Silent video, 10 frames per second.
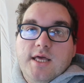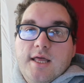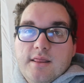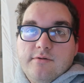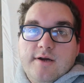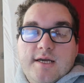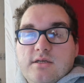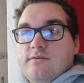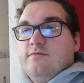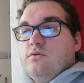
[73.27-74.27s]
in the
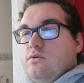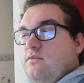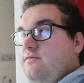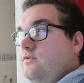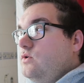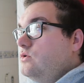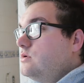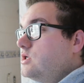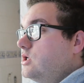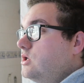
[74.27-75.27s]
race for
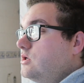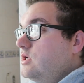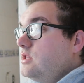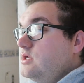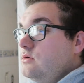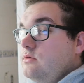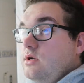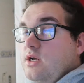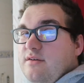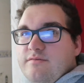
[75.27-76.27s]
4 o'clock, I think, or
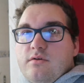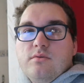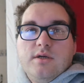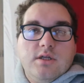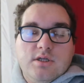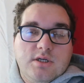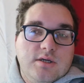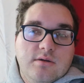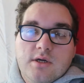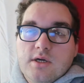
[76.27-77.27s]
4:30, one of the
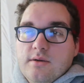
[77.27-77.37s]
two.